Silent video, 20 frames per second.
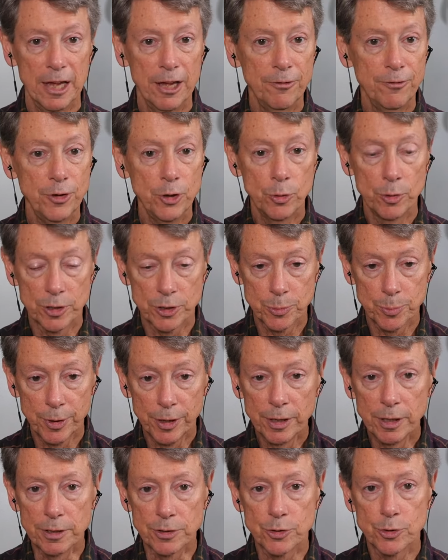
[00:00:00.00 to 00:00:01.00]
If you
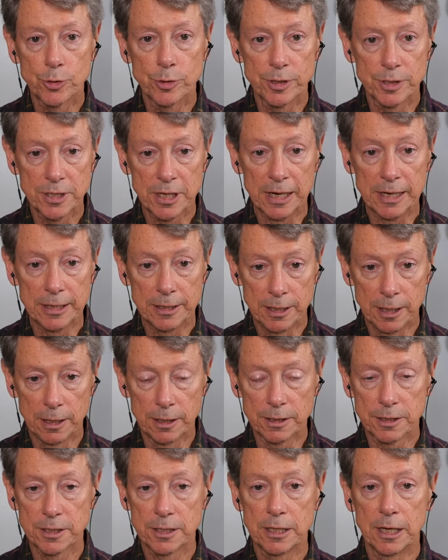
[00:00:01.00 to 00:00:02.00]
experience through the
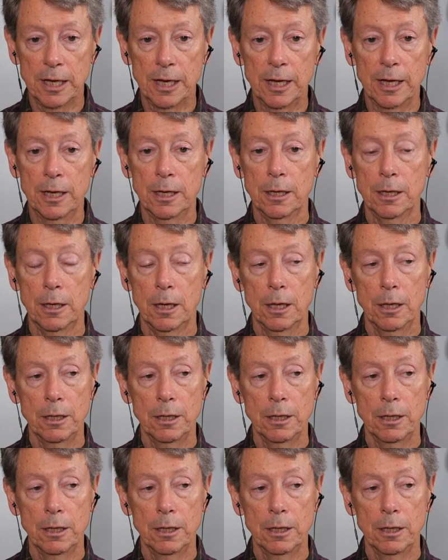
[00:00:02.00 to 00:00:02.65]
psychedelic, say,